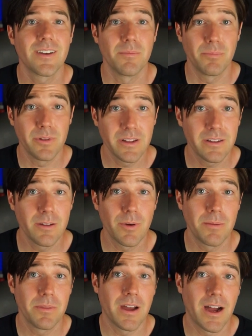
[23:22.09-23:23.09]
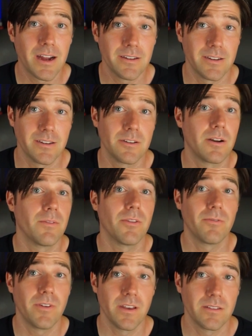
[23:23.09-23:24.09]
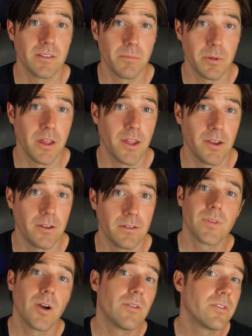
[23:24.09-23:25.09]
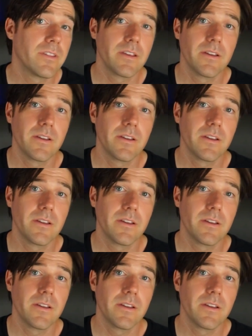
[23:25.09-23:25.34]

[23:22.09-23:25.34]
completely wiped the island off the face of the planet. Over the